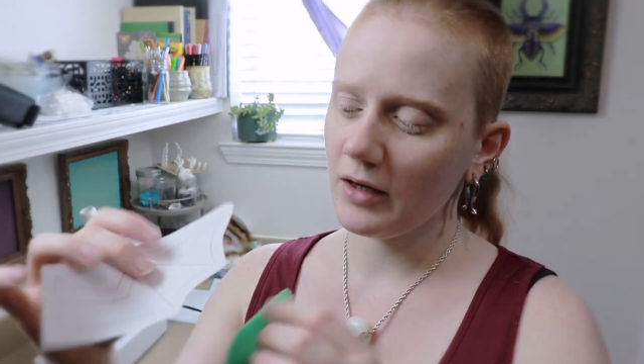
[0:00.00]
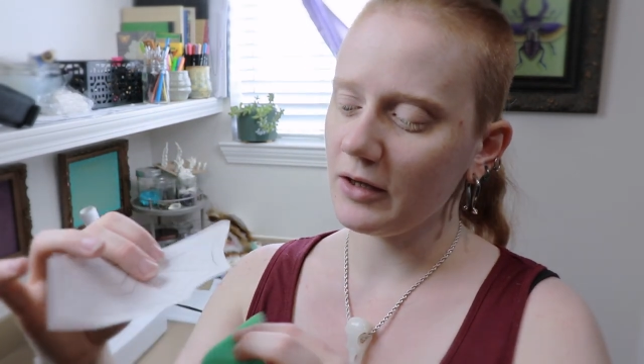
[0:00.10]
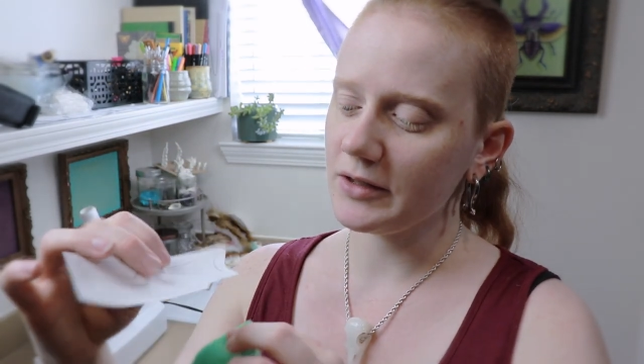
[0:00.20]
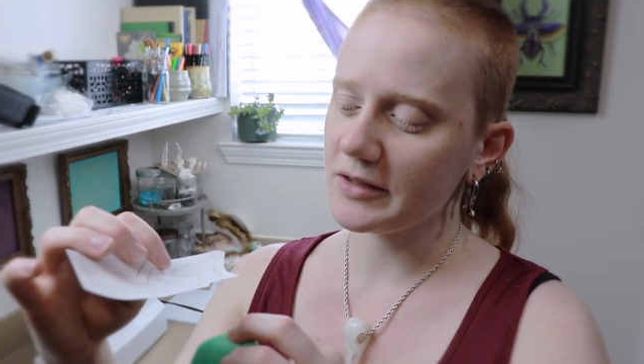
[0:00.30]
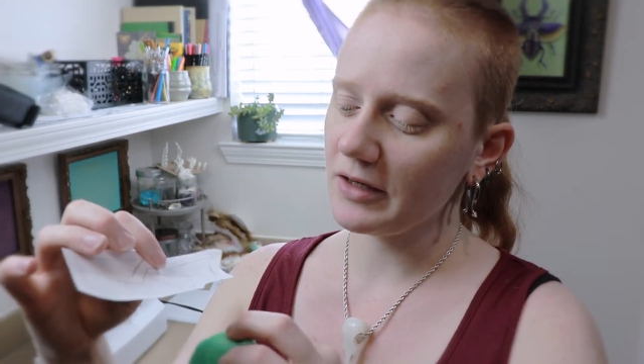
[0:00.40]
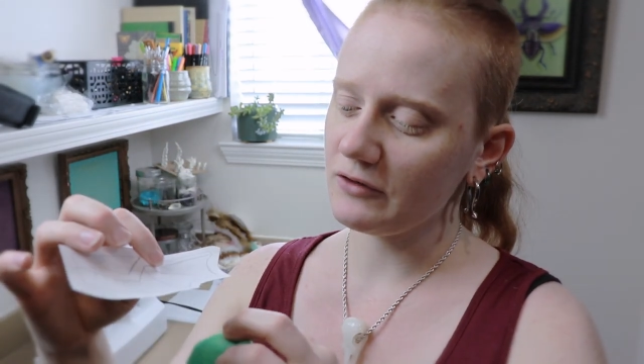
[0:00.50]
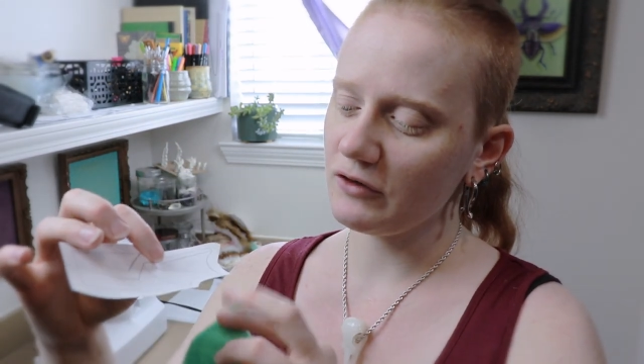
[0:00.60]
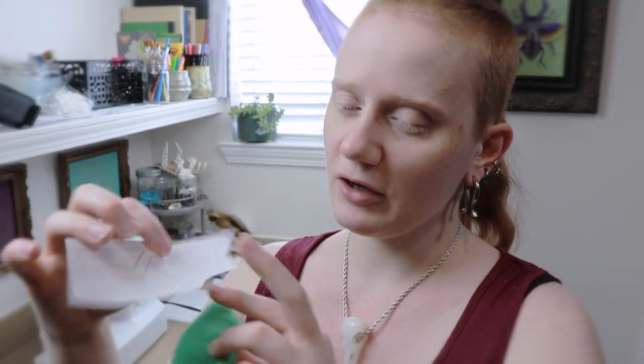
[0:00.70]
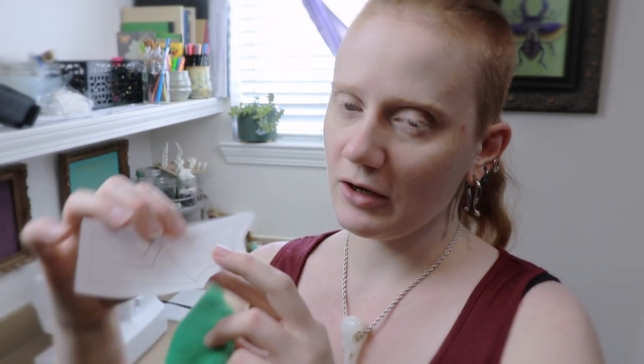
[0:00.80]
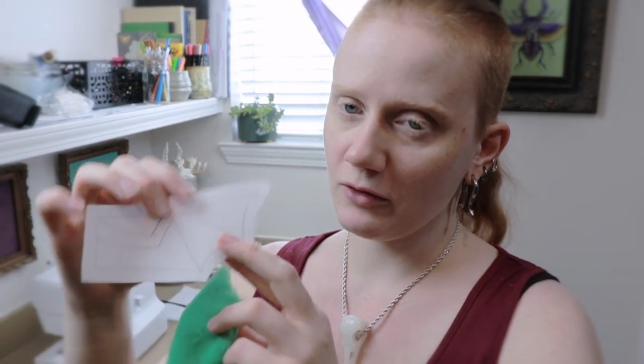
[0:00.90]
and
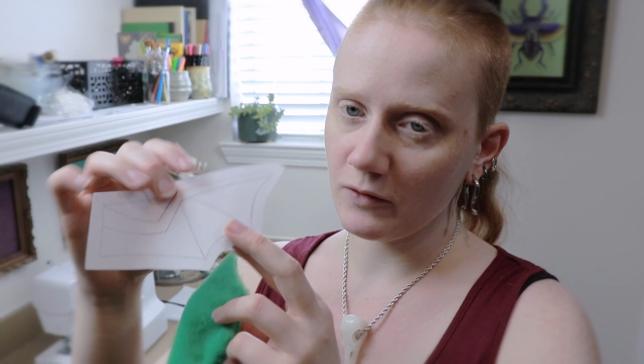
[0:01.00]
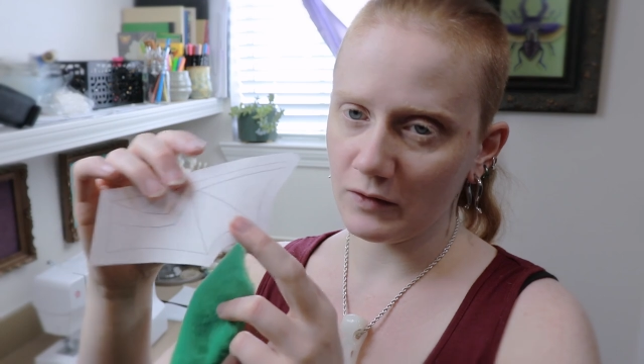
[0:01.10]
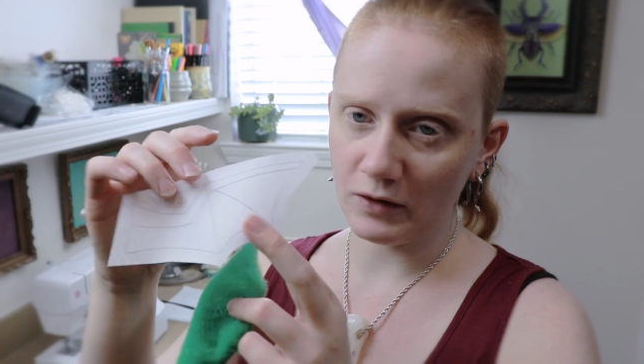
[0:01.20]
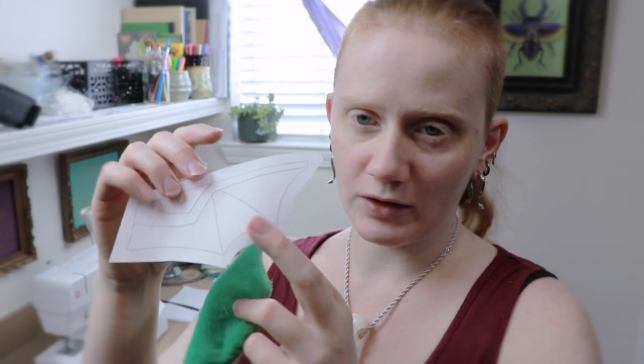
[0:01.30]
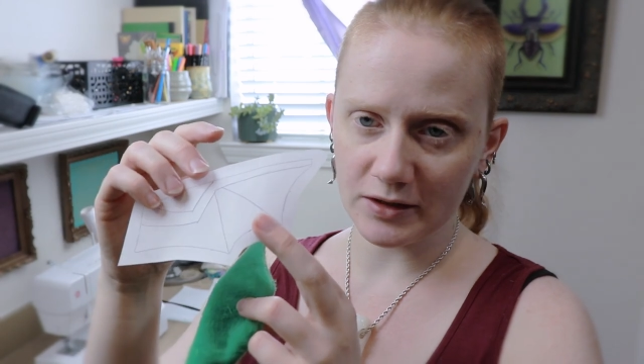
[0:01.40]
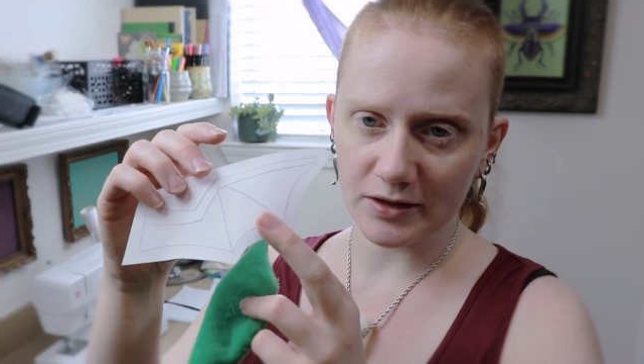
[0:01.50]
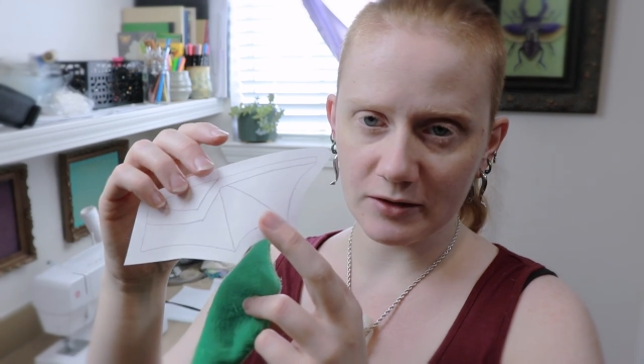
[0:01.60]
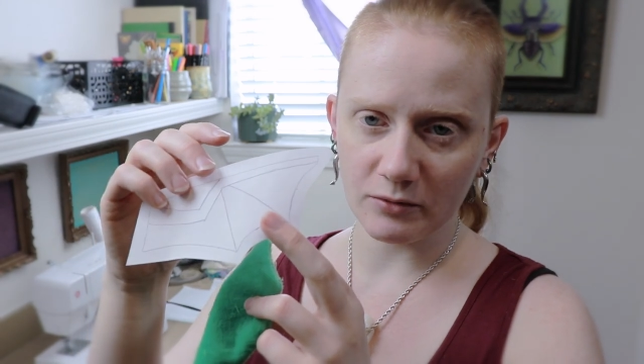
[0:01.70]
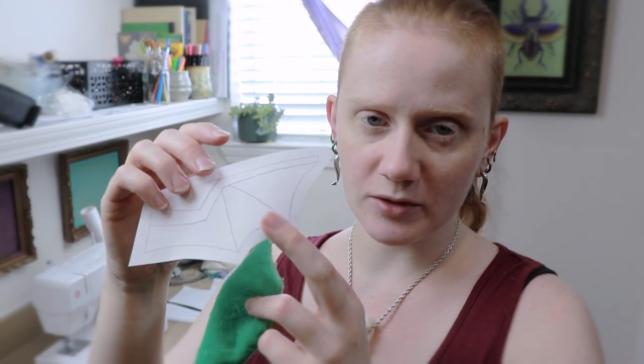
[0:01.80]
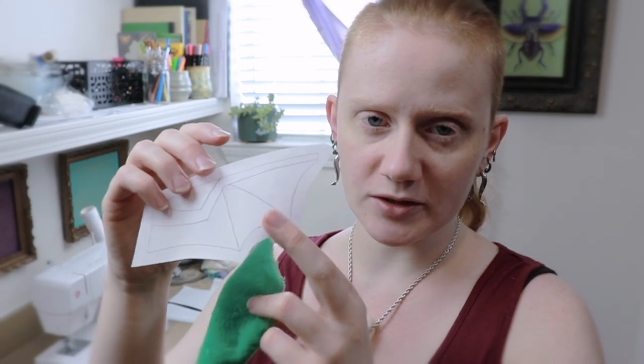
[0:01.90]
sketching out the lines
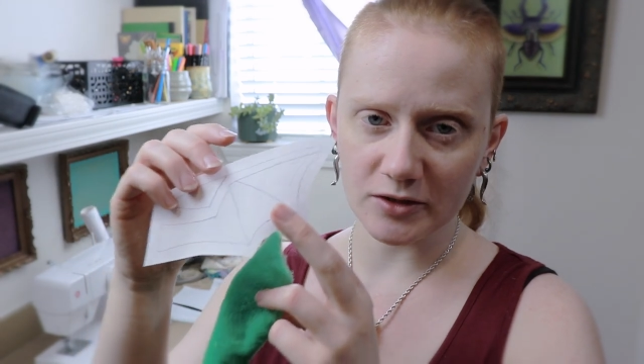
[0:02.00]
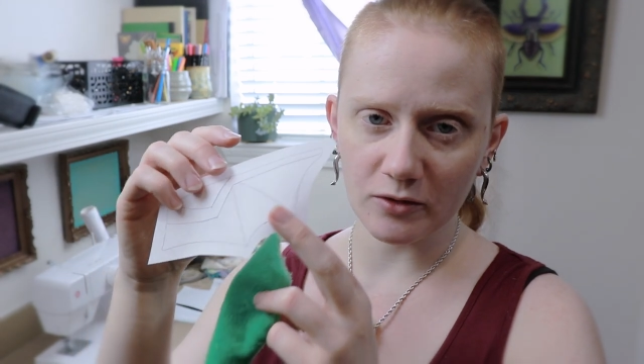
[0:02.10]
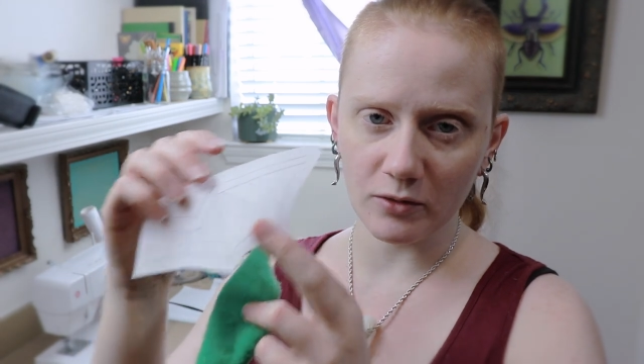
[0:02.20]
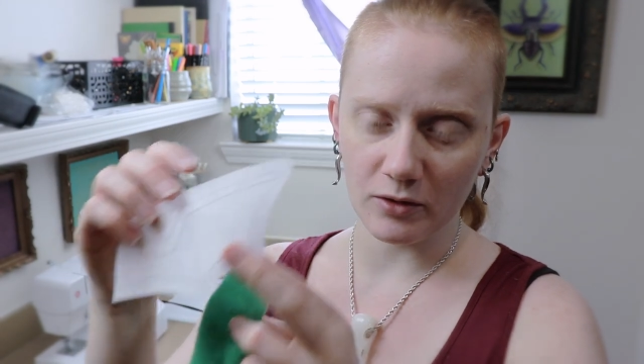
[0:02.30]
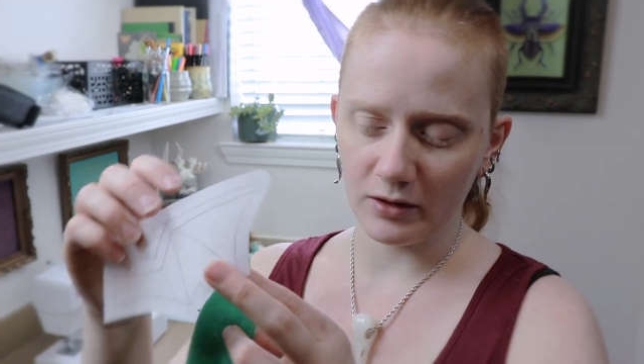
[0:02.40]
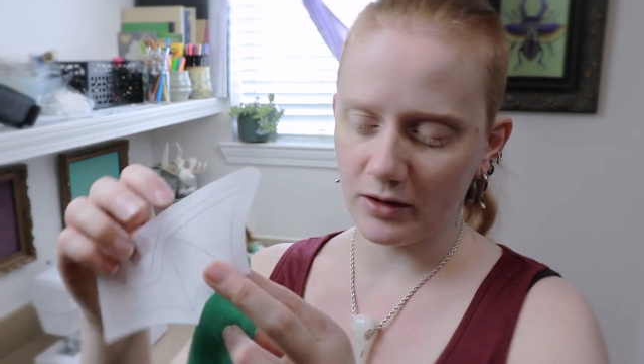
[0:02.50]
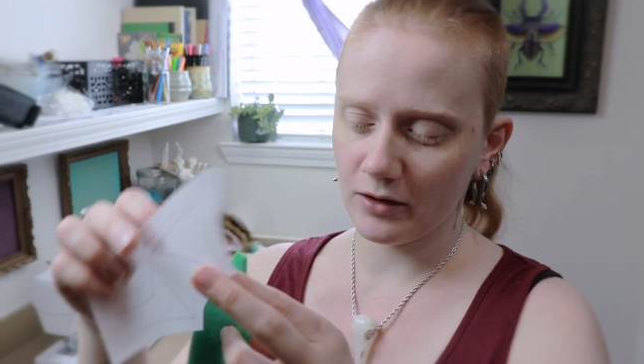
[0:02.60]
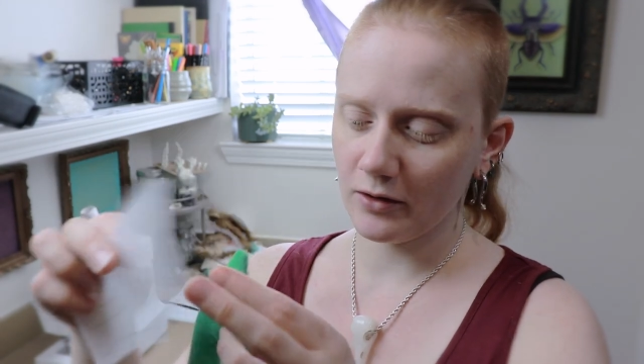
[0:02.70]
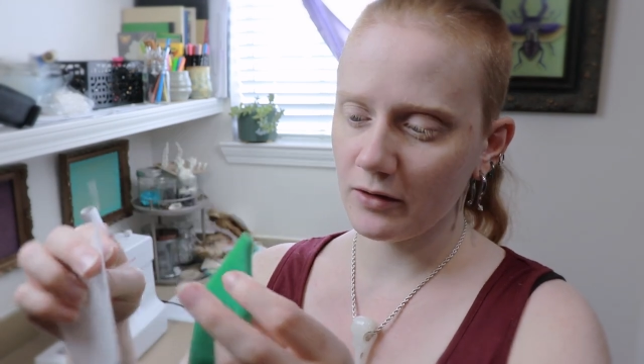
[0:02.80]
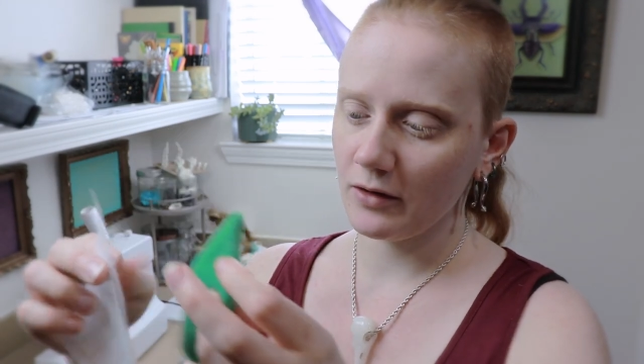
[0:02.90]
that I wanna sew on
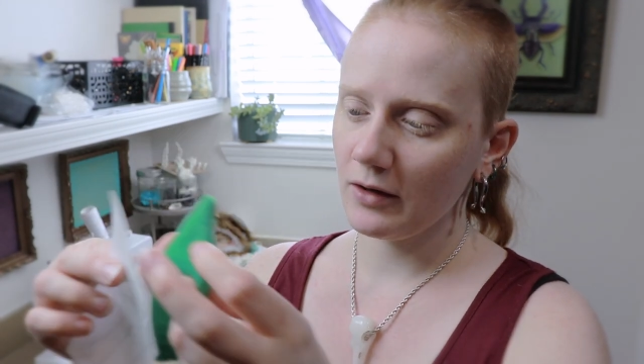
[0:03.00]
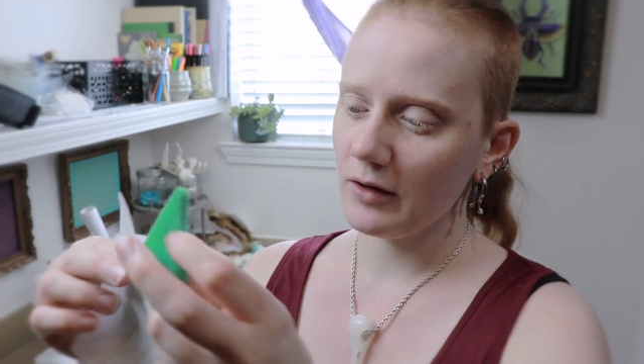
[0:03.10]
here,